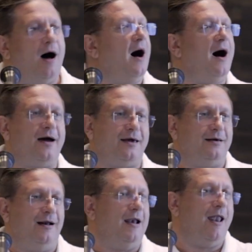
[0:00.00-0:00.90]
I
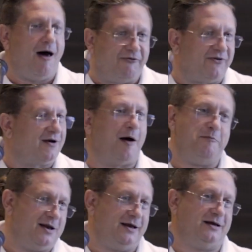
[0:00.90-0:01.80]
love
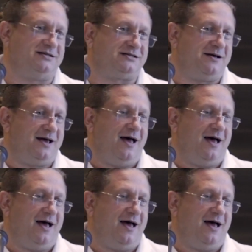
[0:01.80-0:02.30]
chameleons.